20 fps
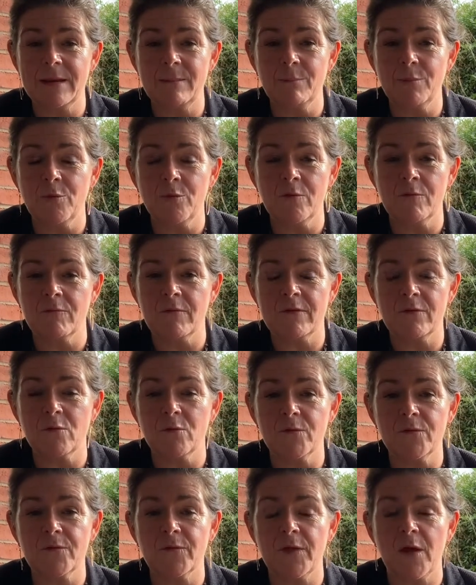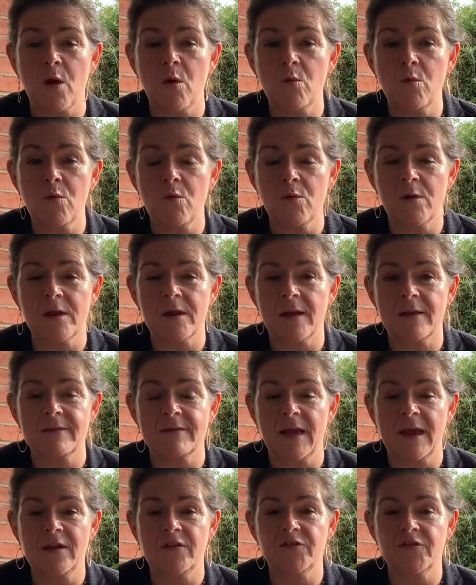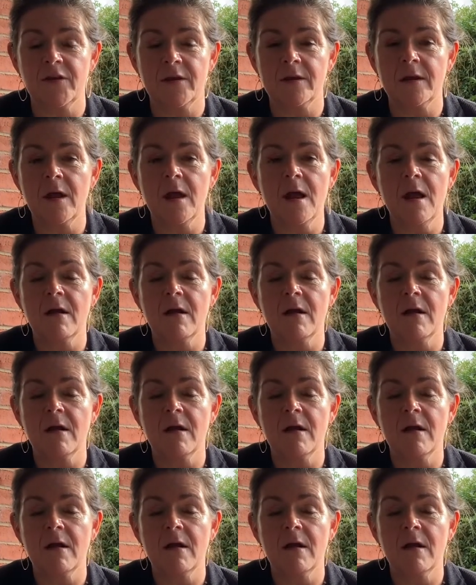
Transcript: important resource for the whole organisation,